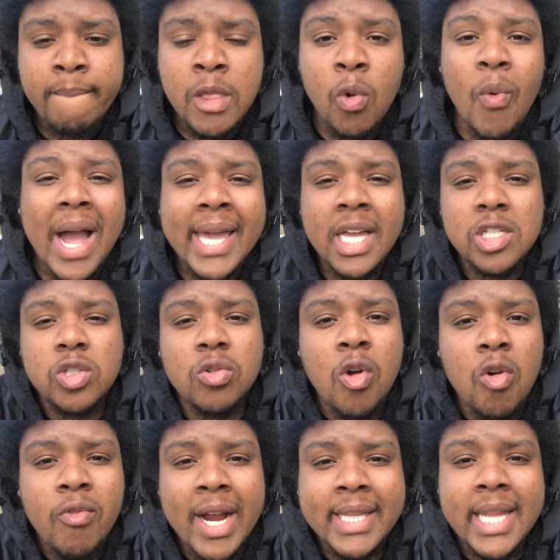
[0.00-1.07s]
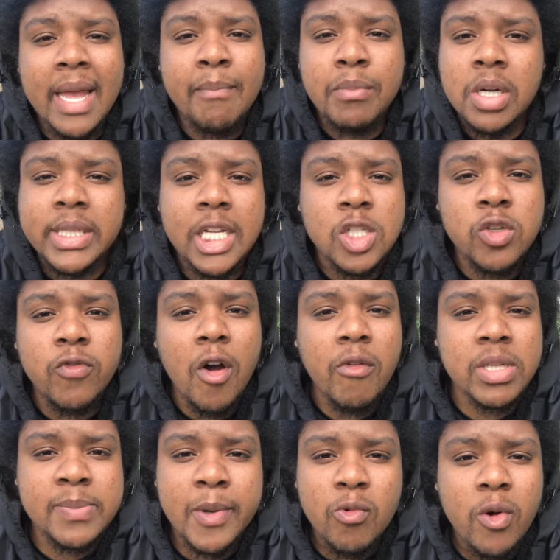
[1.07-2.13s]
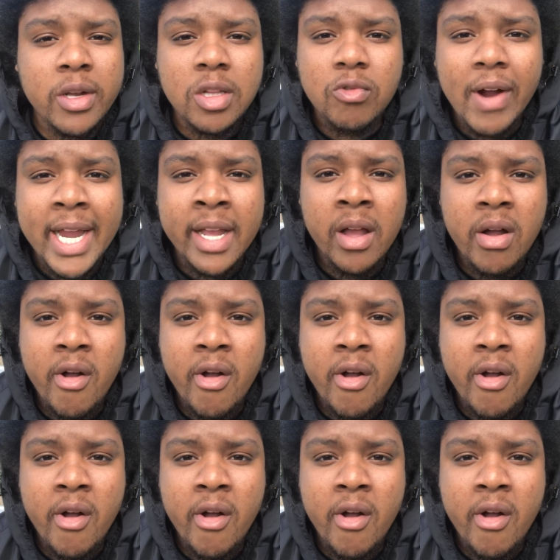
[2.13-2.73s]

Why can't you go write that book that you've always been wanting to write?